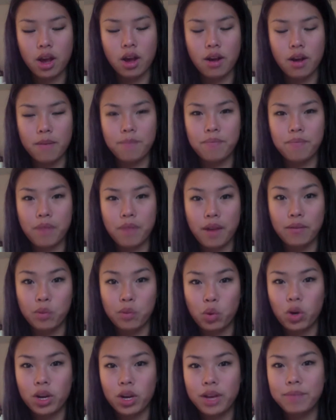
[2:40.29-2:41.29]
I've
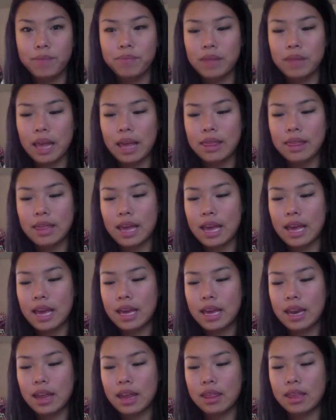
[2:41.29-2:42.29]
worn it. And
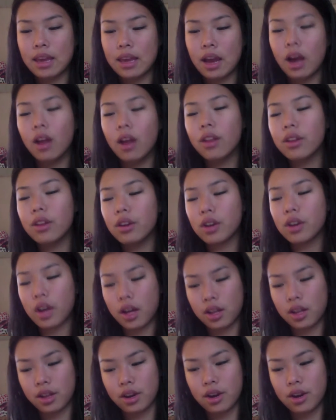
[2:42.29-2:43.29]
then the other
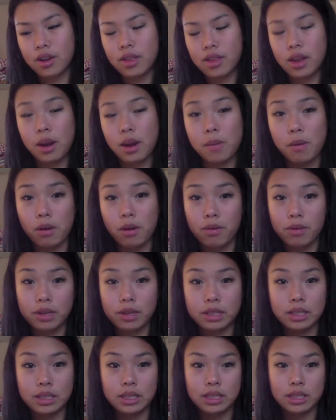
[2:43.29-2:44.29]
color that I bought
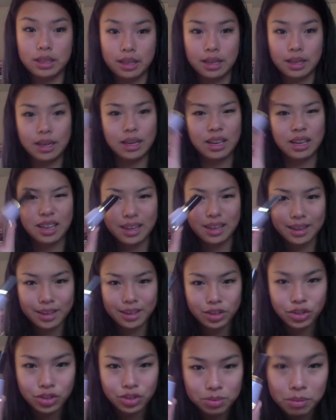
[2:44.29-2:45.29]

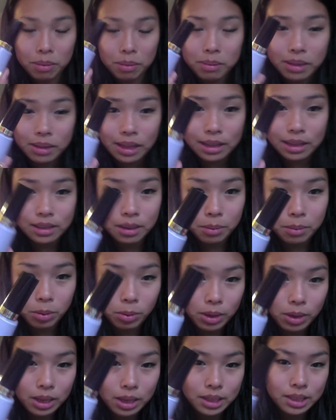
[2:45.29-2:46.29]
recently-ish, maybe in the last couple
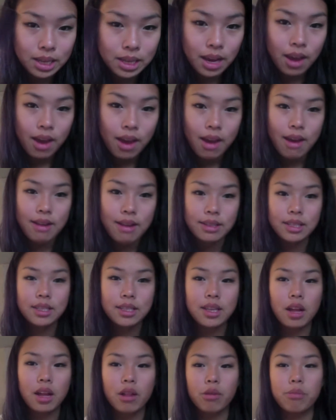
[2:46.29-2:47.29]
of weeks, is
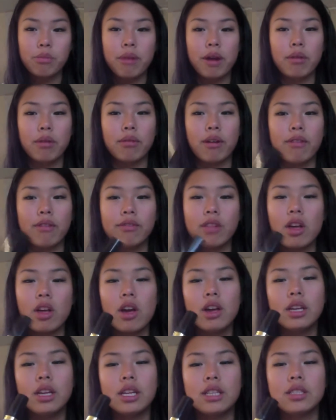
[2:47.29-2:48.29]
this color by Revlon.